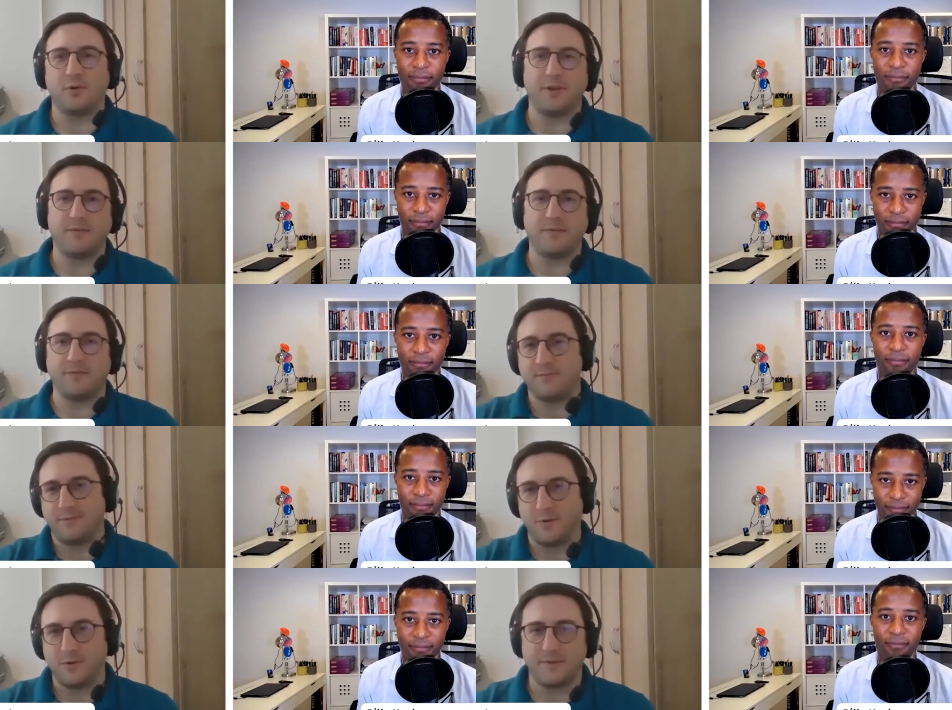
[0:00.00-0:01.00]
Speaker 1: give
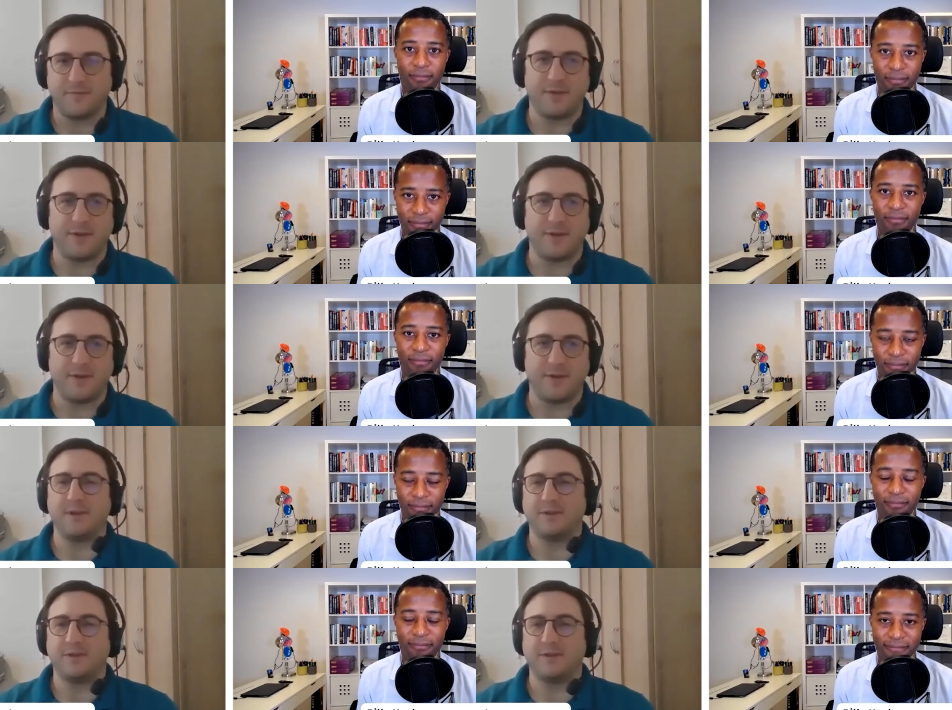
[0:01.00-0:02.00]
don't give them
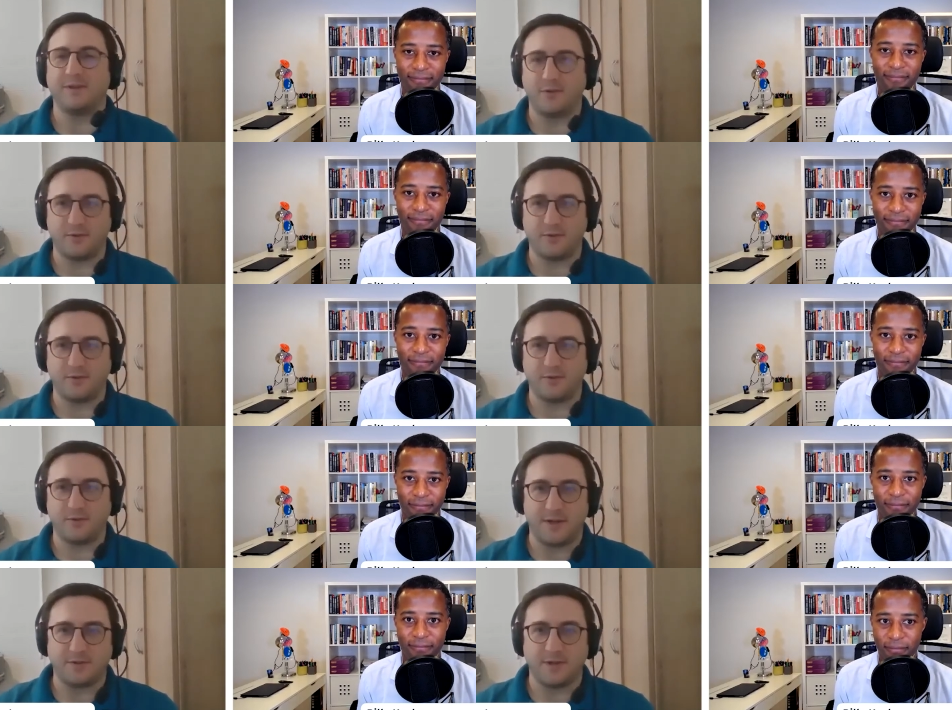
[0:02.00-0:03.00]
the entire hundred thousand
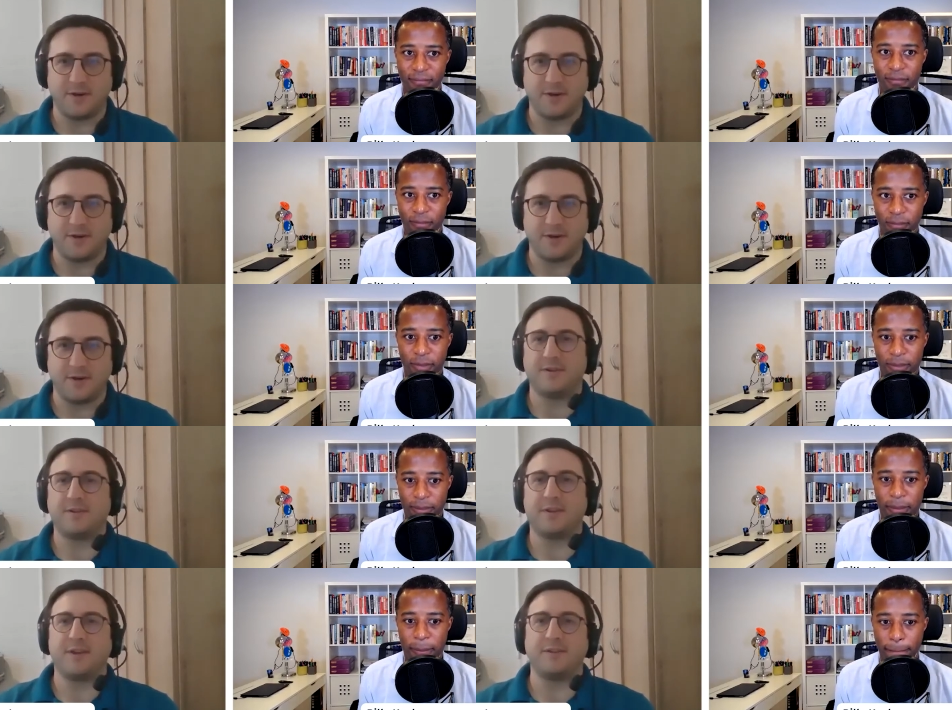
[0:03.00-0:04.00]
dollars now.
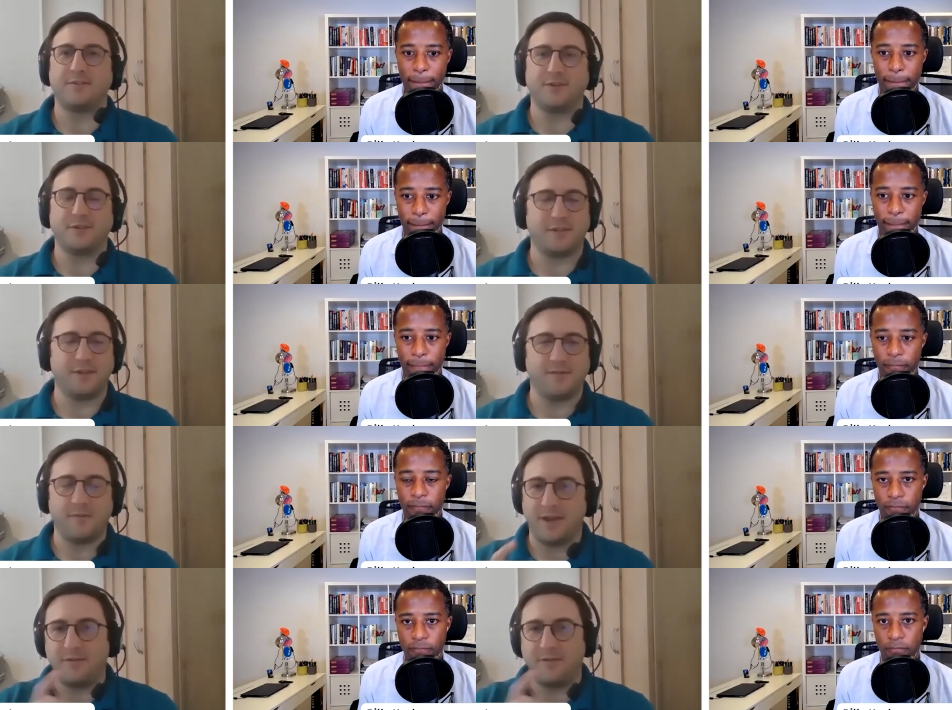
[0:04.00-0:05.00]
Okay, just give them
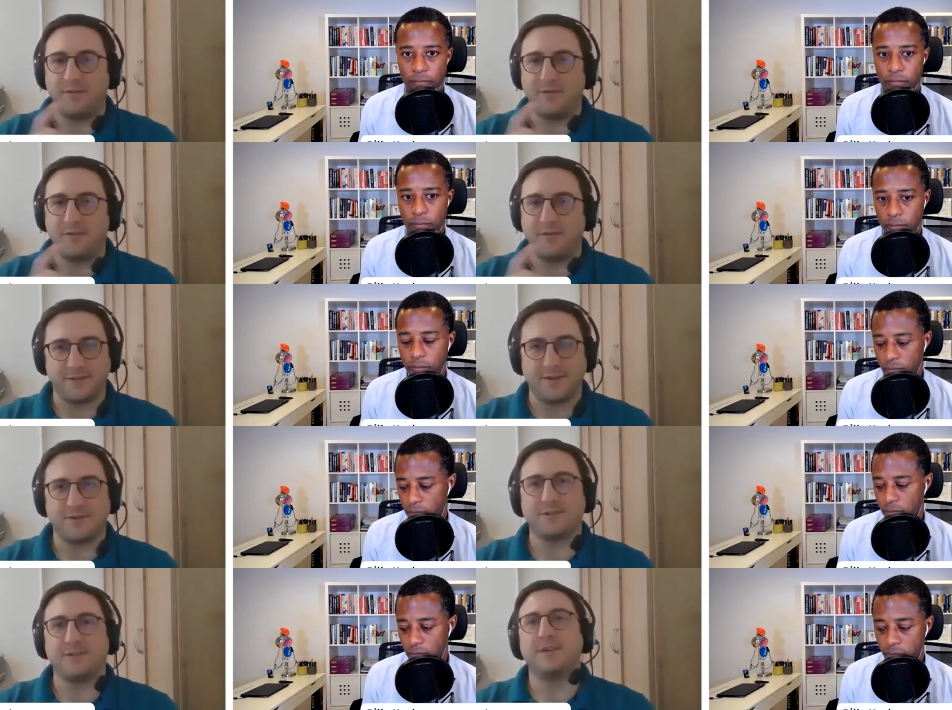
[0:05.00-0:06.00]
eighty five thousand
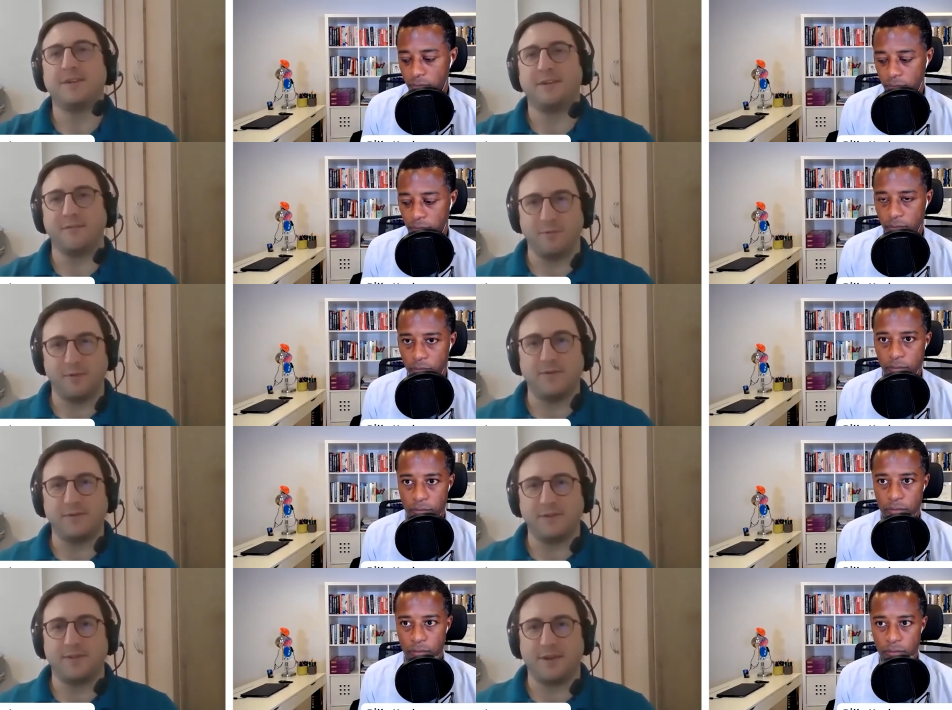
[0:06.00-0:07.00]
dollars. Give me
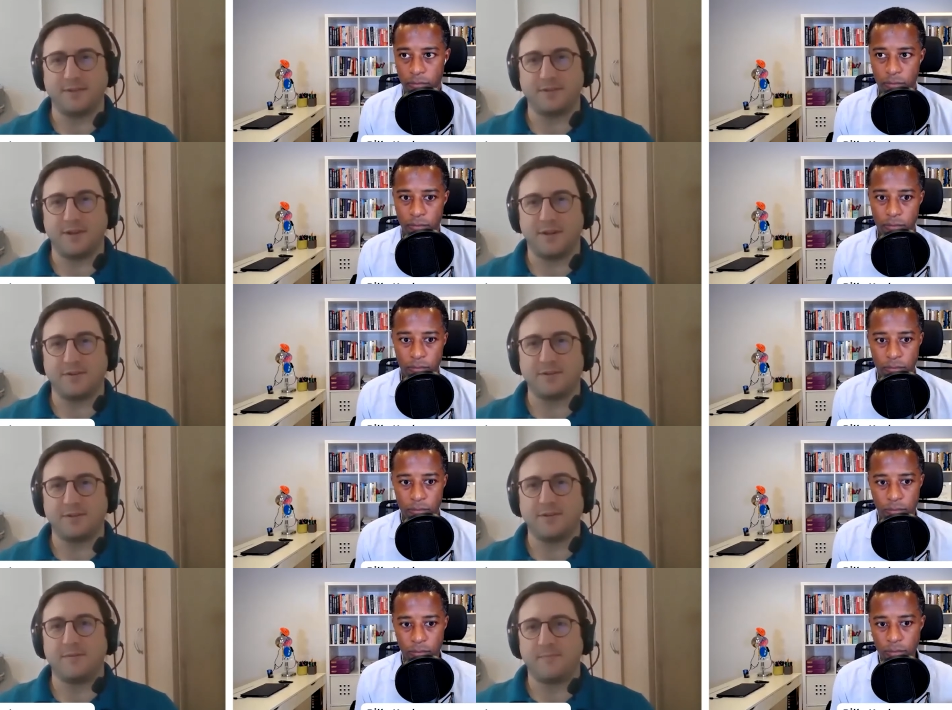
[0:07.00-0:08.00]
fifteen thousand
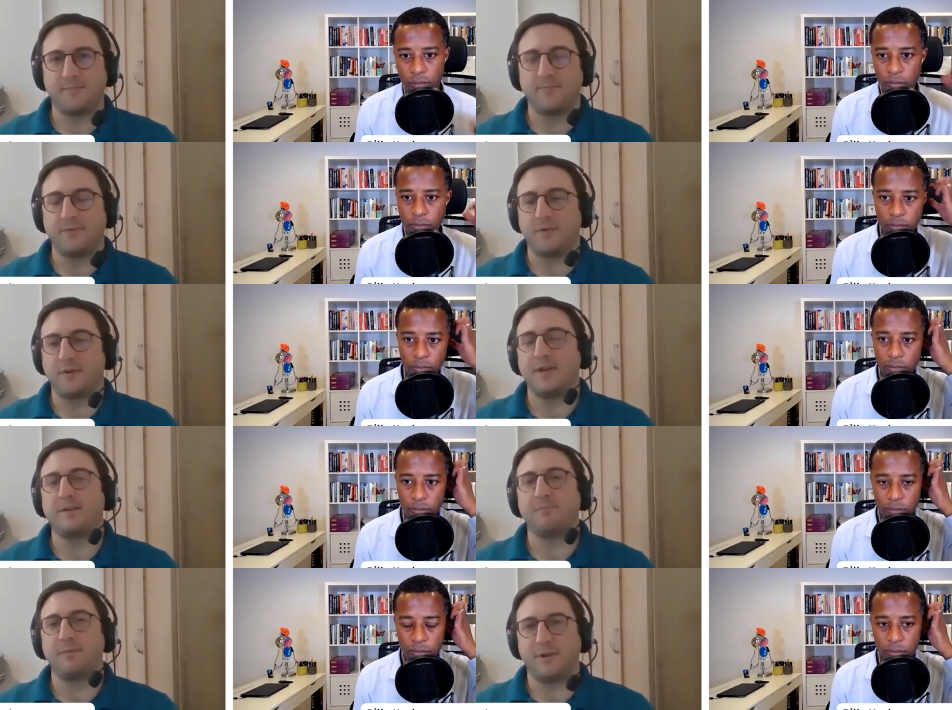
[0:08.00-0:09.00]
dollars.
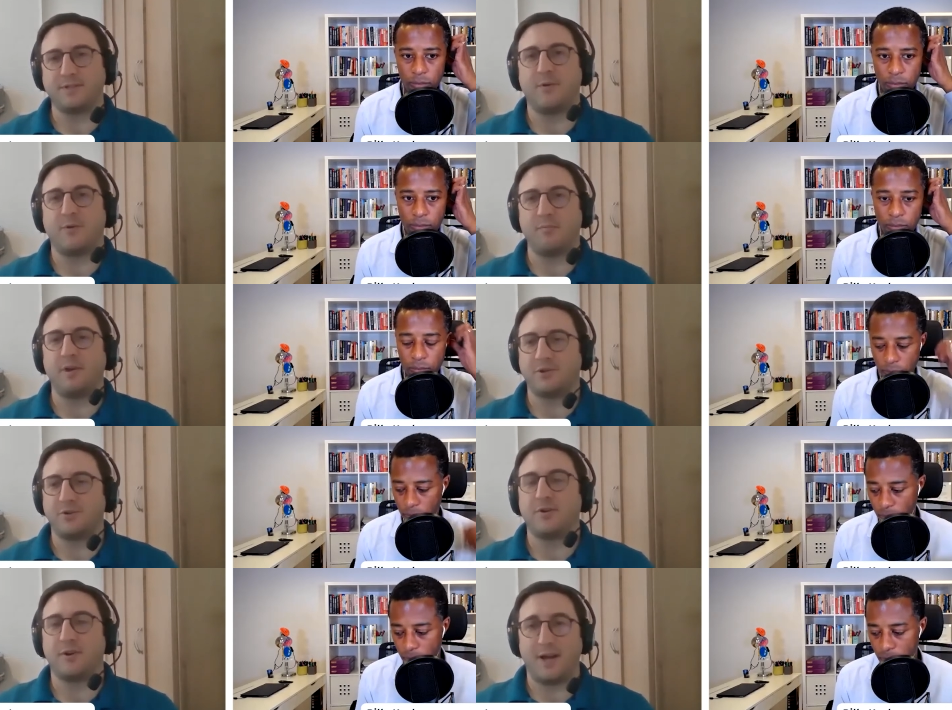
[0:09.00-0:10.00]
Okay, because I want to make
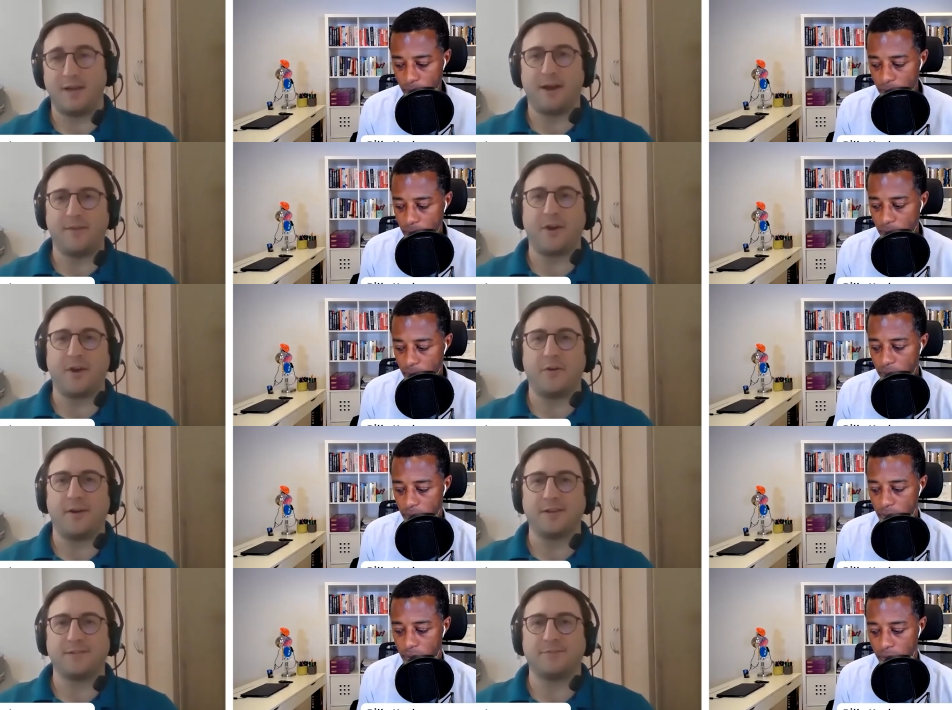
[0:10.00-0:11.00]
sure I, I the
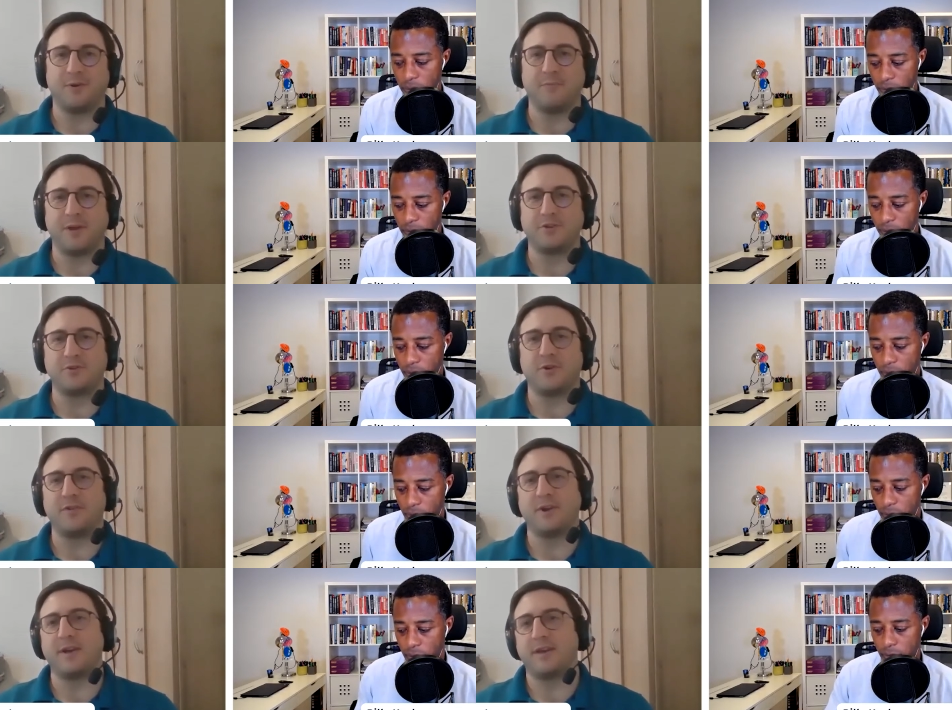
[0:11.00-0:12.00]
IRS want to make
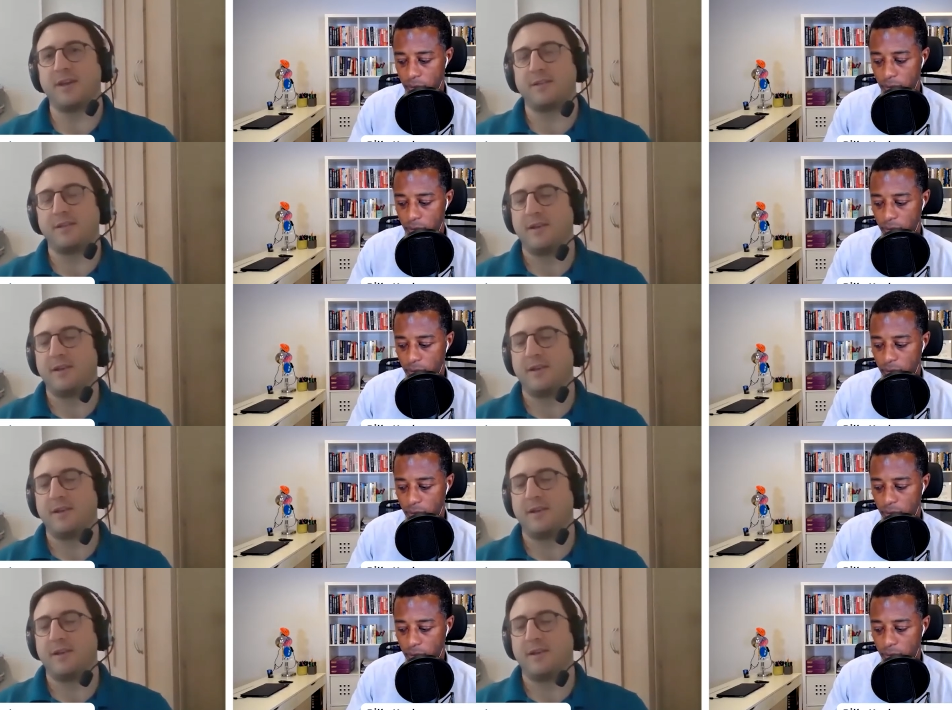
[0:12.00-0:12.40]
sure that I get